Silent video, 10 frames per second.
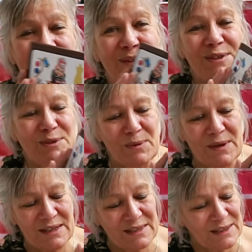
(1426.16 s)
and I was
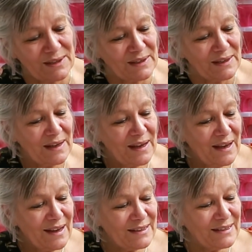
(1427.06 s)
showing it to
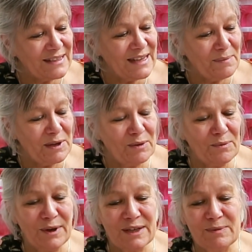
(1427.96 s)
Debbie,
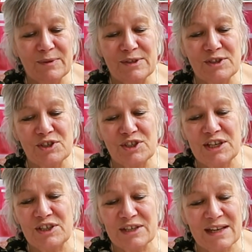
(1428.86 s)
who works with us, and
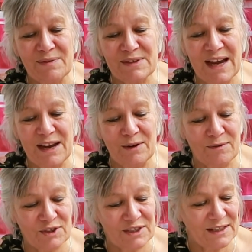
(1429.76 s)
she just laughed her head
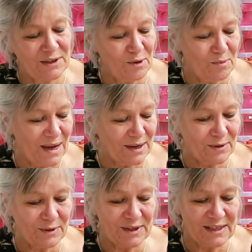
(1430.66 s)
off. She said, oh my
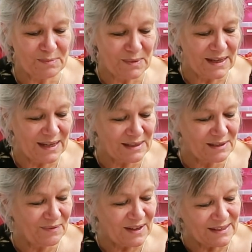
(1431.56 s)
goodness me,
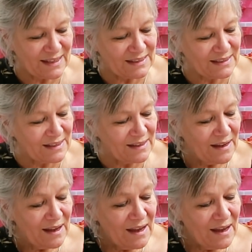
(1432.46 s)
that's fantastic.